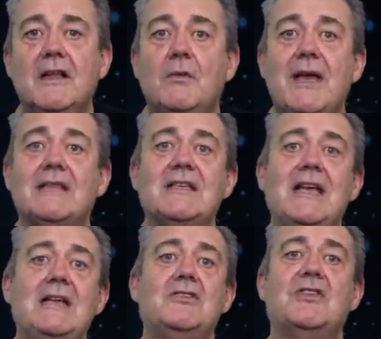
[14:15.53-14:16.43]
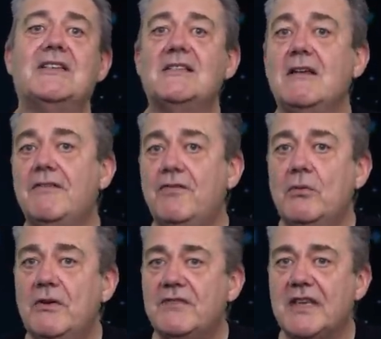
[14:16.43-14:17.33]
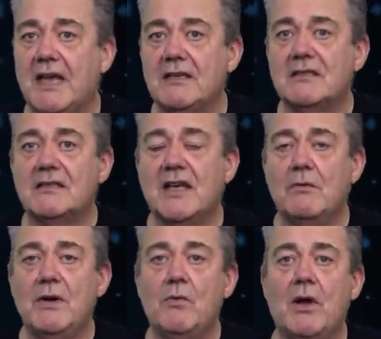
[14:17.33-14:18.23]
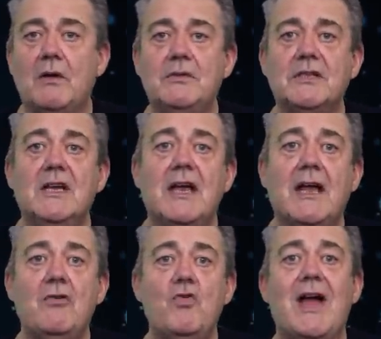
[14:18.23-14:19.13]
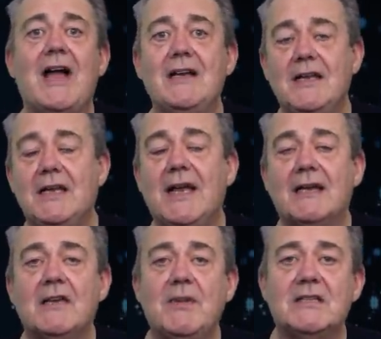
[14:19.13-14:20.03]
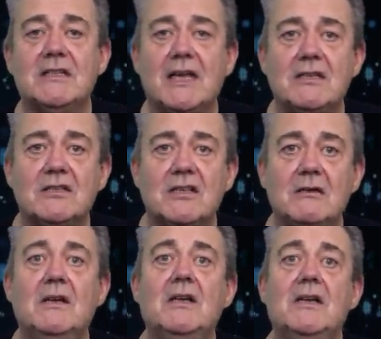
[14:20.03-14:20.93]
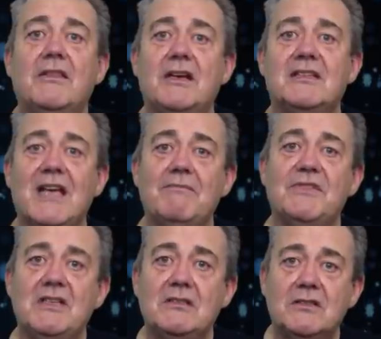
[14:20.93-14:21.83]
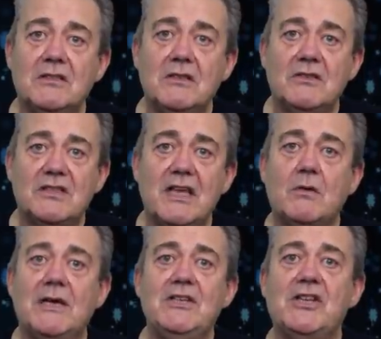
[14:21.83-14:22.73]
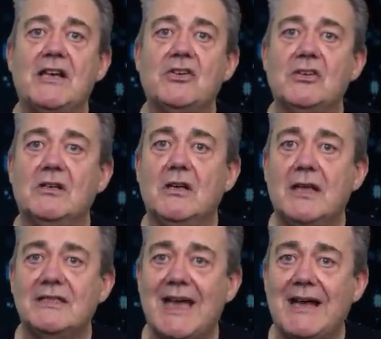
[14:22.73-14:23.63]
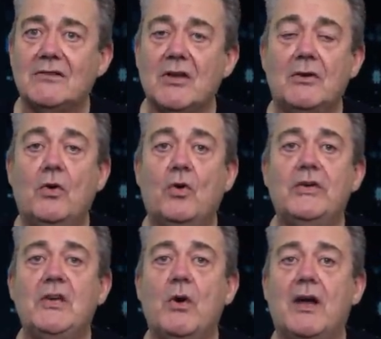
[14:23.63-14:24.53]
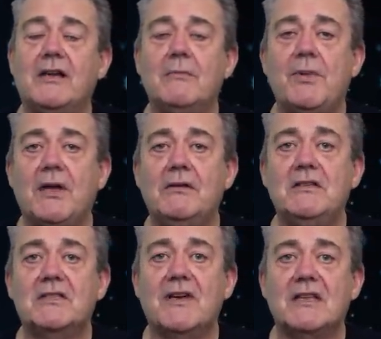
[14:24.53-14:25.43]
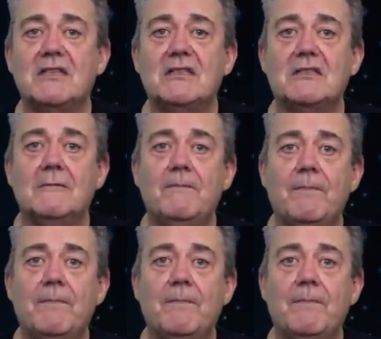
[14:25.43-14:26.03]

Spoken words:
We had an interesting form of test that we wrote and ran in our commit stage too, that attempted to do SQL injection attacks on all UI components of our system.